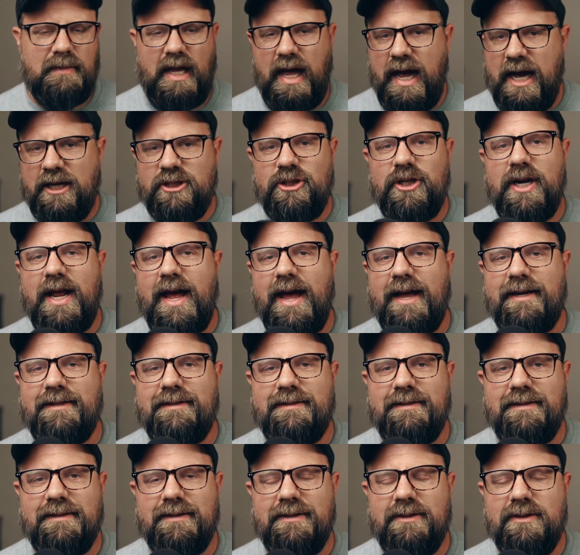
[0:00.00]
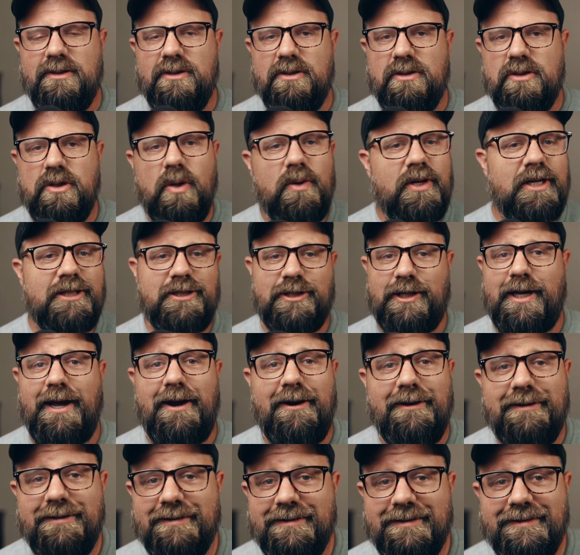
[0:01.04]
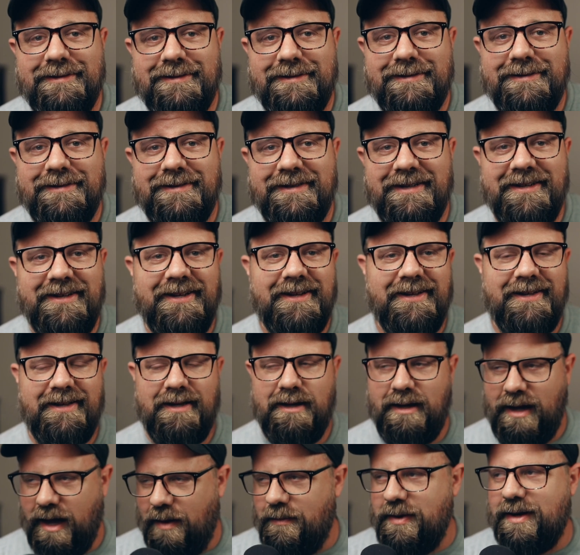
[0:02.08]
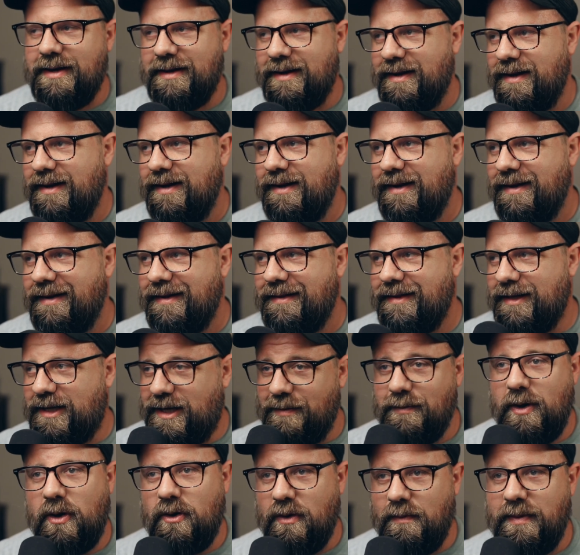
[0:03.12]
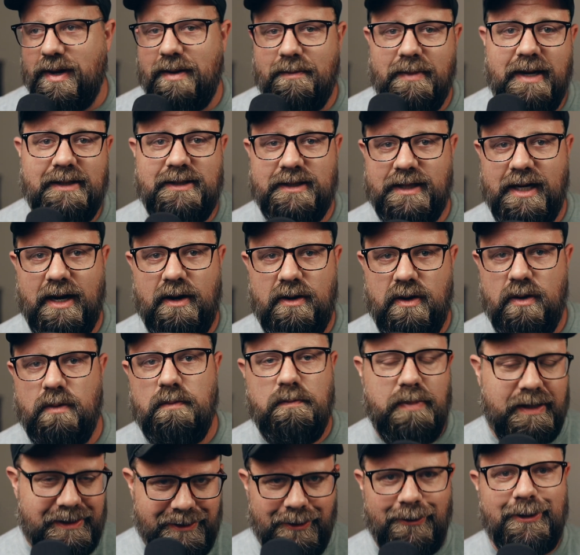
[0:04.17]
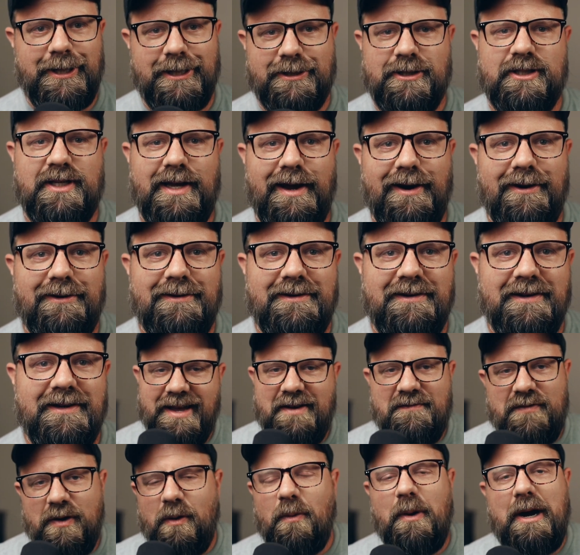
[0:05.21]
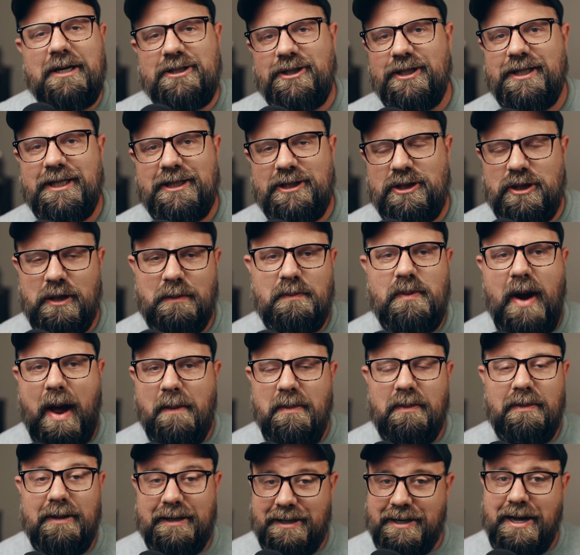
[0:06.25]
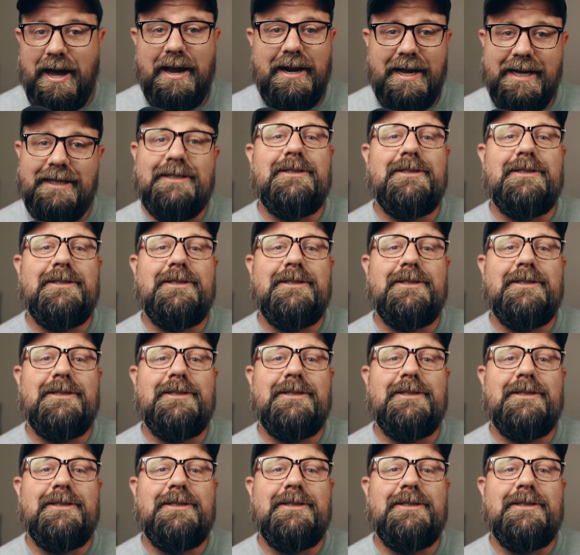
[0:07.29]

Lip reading: I should add, don't get scared. I mean, the kimono bit might scare you, but don't get scared. If you're watching this, you're probably not a